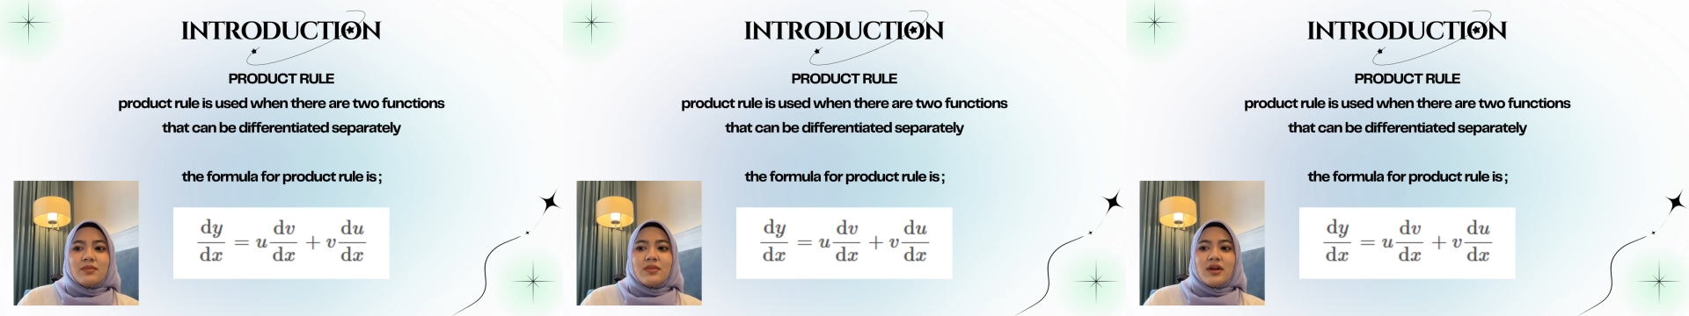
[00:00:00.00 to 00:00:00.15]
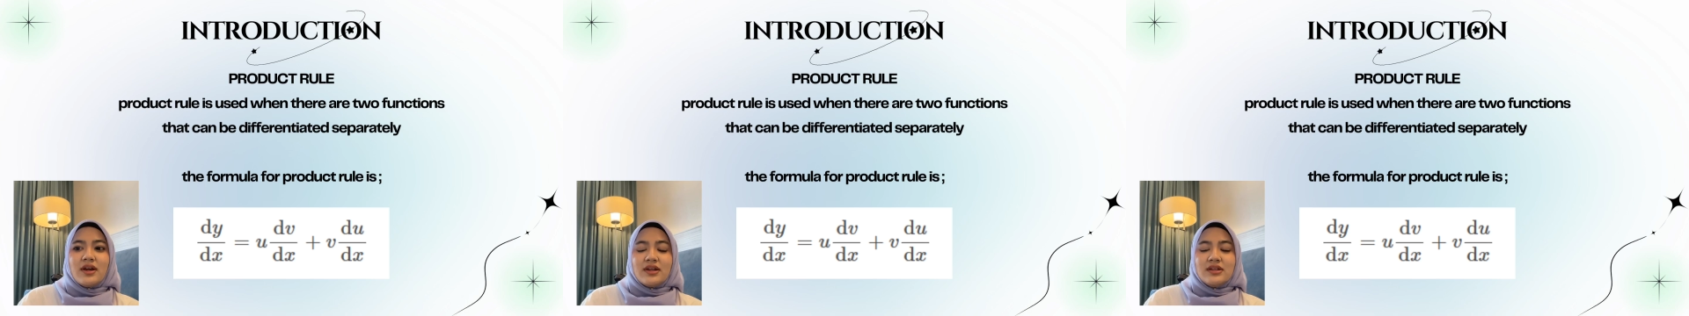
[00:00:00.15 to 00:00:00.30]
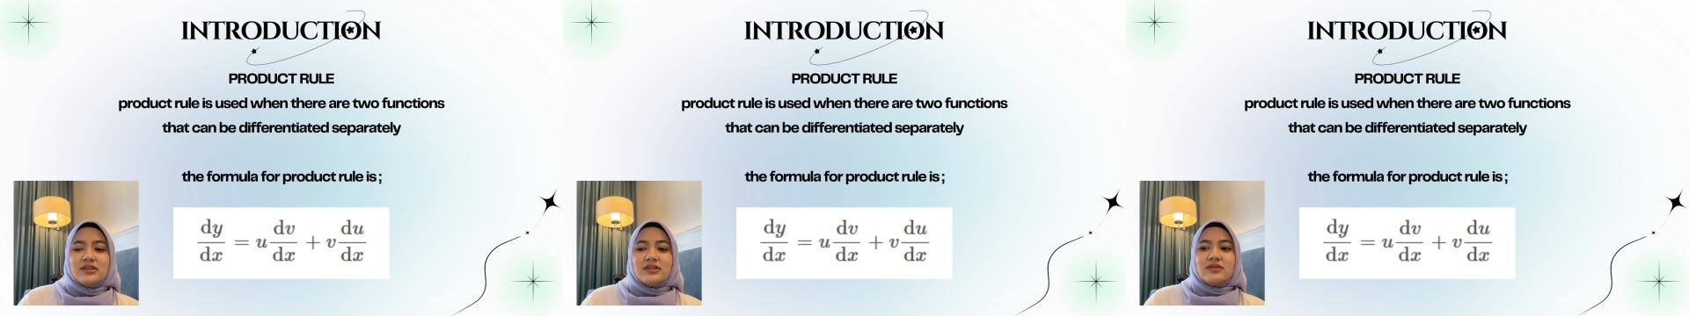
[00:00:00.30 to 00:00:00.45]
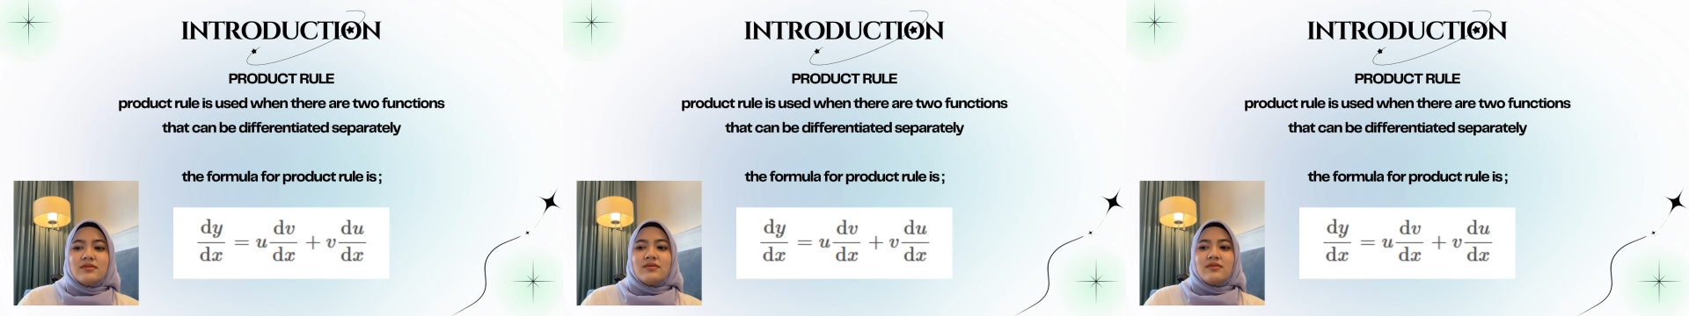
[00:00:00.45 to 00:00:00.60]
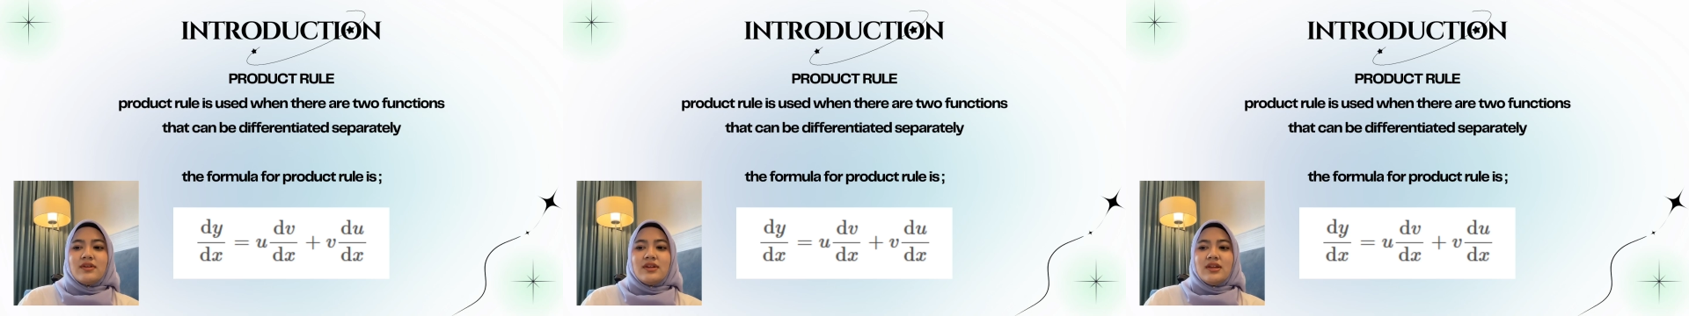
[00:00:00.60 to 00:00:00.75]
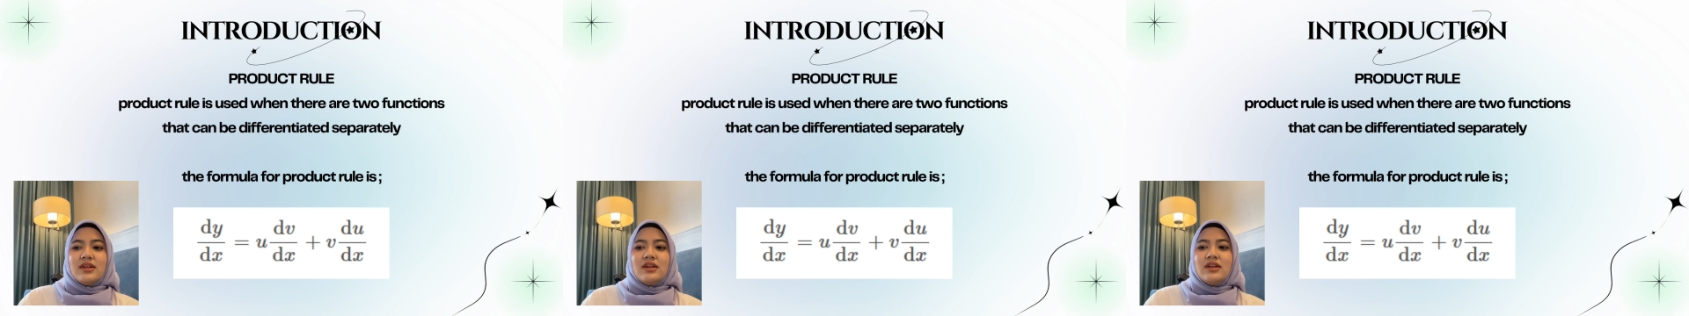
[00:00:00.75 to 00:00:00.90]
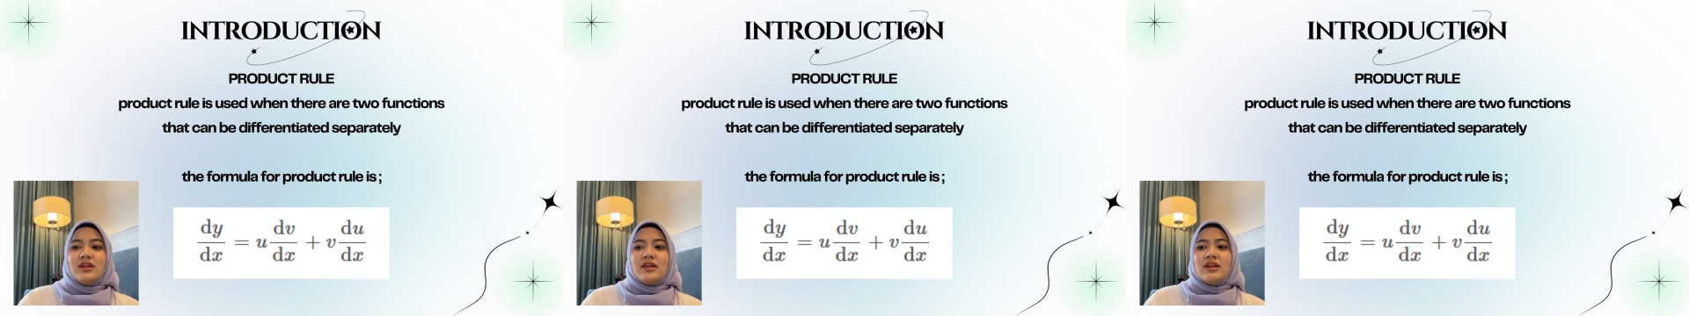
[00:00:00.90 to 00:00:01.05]
plus
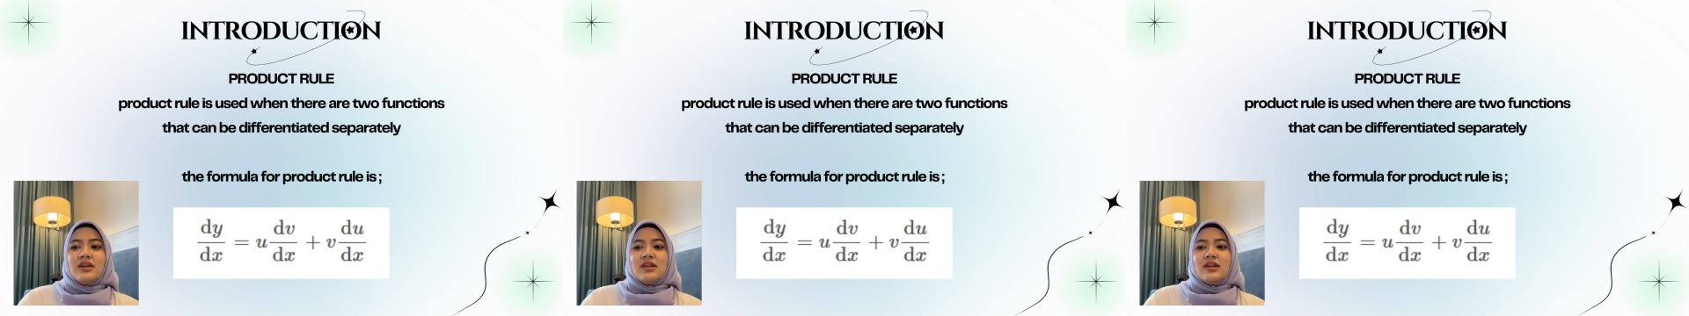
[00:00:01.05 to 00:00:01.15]
v